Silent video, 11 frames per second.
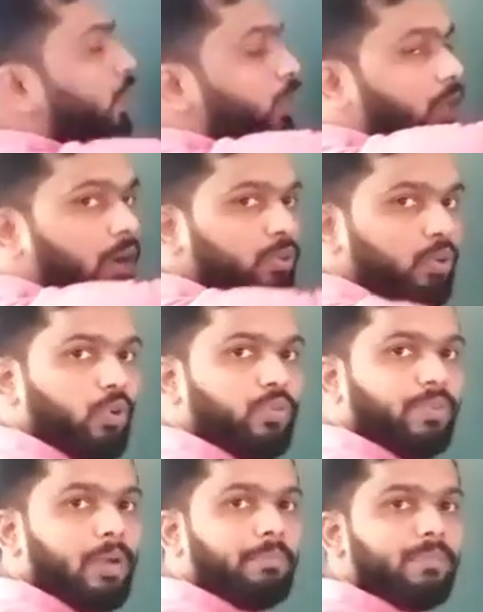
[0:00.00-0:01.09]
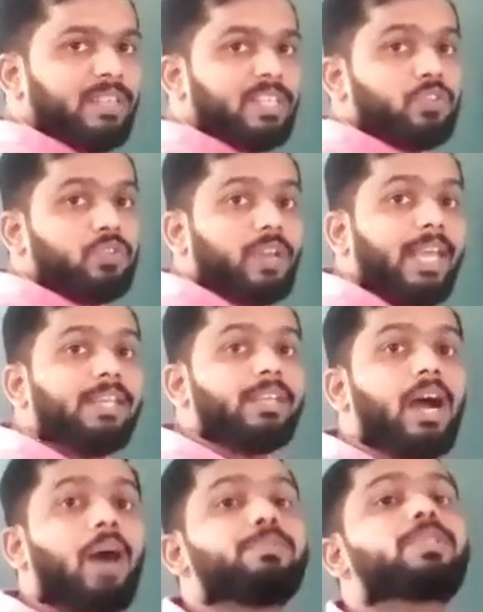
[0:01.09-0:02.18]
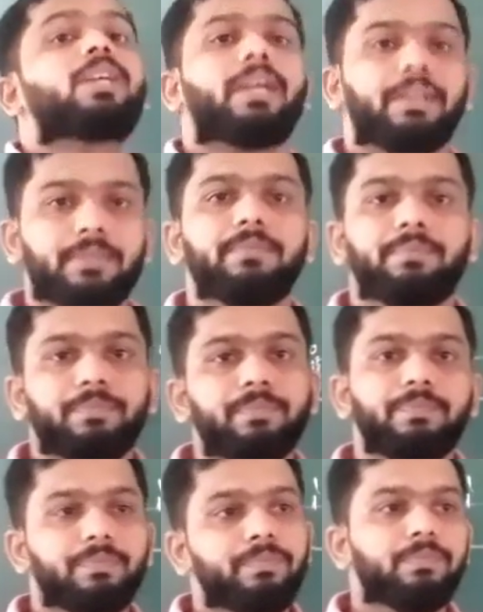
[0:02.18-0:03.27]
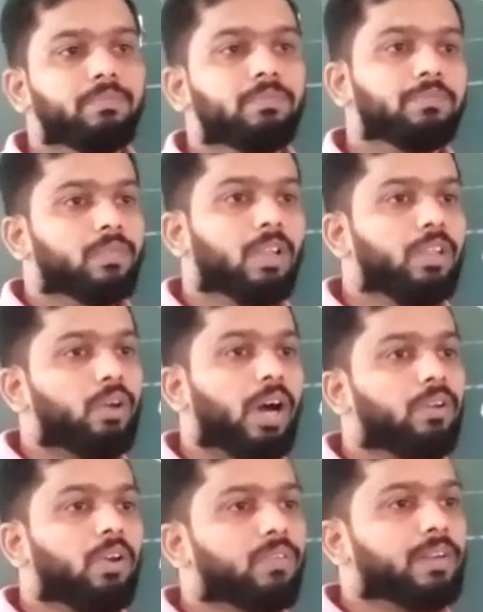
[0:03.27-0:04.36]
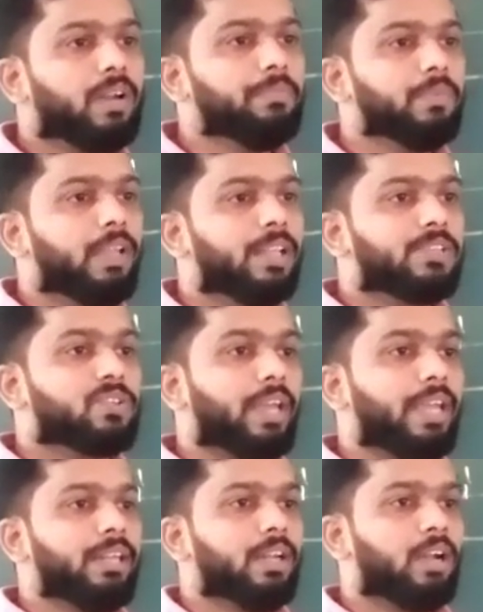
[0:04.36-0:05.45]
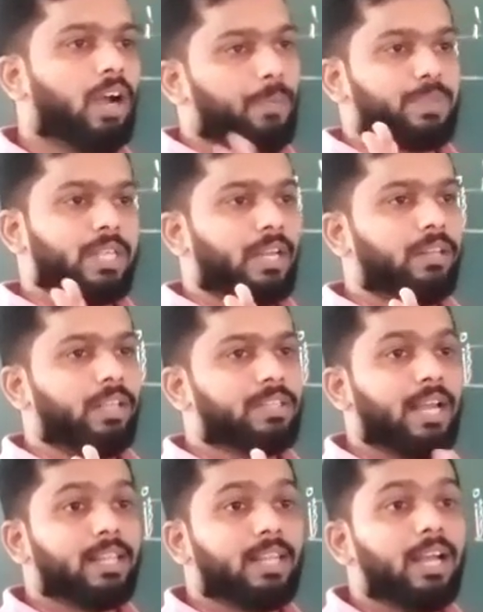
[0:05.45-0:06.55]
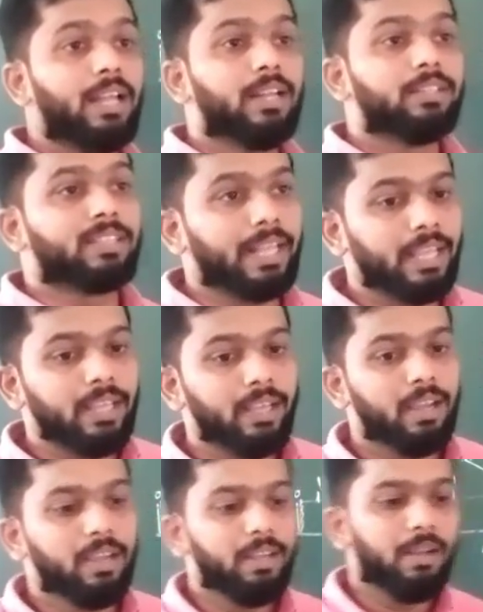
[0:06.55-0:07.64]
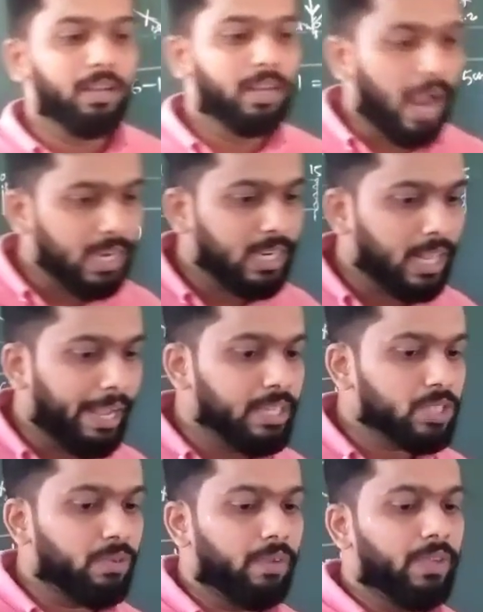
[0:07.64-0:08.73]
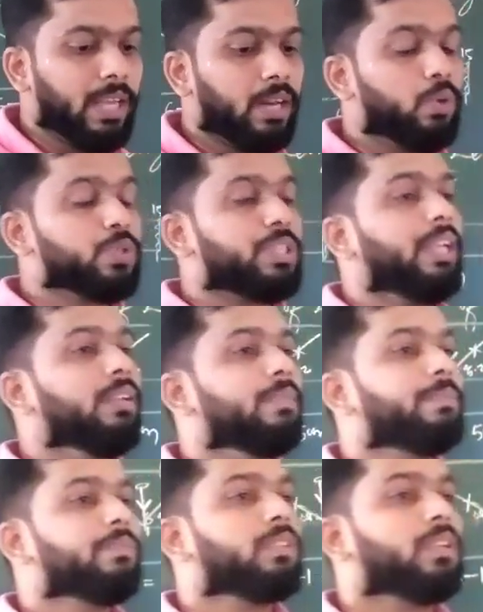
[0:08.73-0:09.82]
You have to look from straight upside. You have to look from straight upside. These are the 3 guidelines when we are using